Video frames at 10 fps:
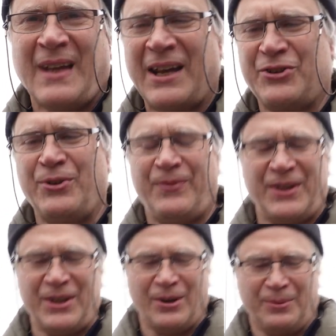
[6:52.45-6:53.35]
shoot
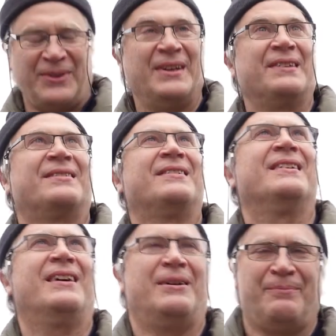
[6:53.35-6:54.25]
video with this.
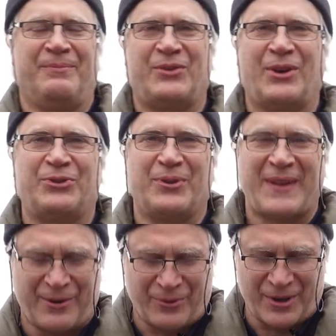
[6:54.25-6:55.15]
So I was doing
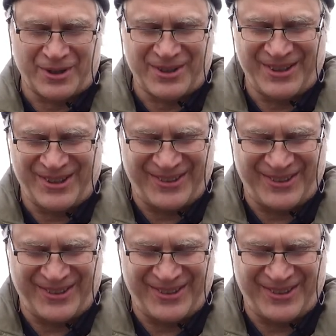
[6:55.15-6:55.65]
that wrong too.